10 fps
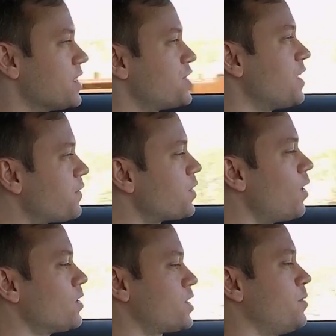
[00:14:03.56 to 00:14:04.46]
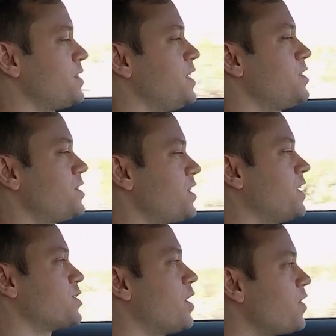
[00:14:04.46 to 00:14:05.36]
the shifter also is an interesting
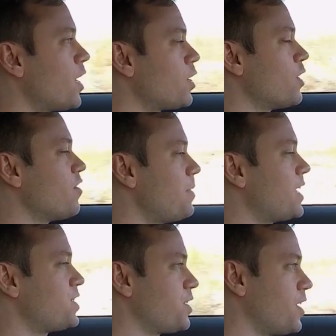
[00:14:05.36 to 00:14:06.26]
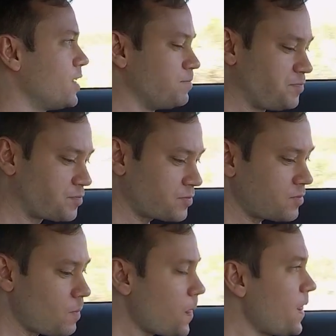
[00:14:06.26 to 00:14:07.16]
thing. So I have the auto rev matching
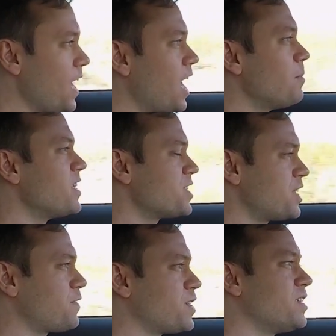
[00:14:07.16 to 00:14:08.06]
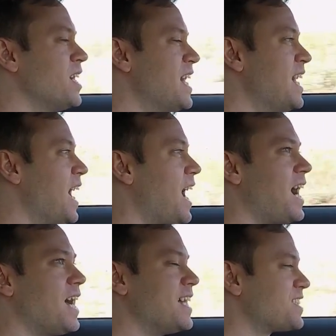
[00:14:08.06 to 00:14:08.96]
on, um, and the shifter
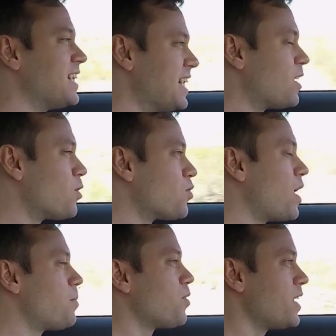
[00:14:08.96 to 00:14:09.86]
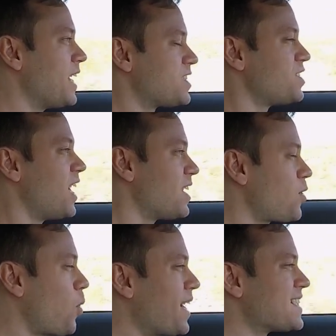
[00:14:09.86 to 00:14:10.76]
uh, is a little rubbery. It's not
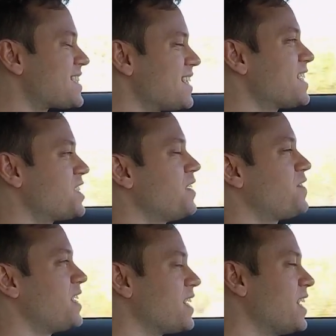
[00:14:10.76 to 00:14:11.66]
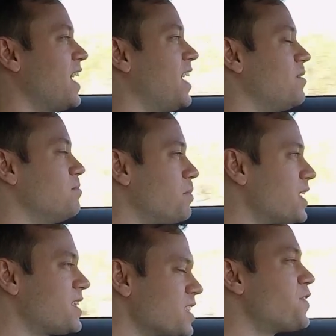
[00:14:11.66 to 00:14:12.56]
quite as slick shifting, um, but
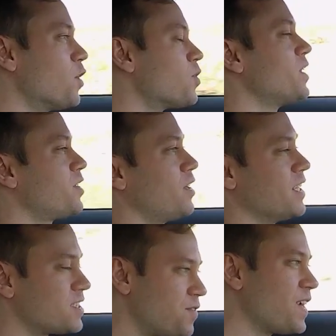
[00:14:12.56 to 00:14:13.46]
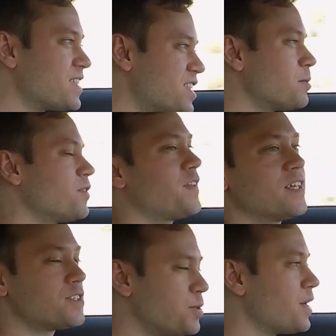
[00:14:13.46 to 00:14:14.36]
it does feel really good. It's very similar
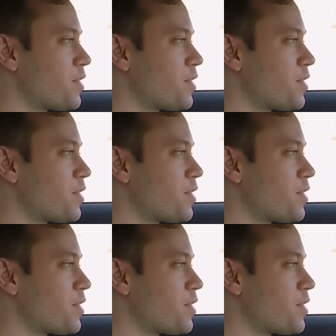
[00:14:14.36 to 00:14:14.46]
feeling to a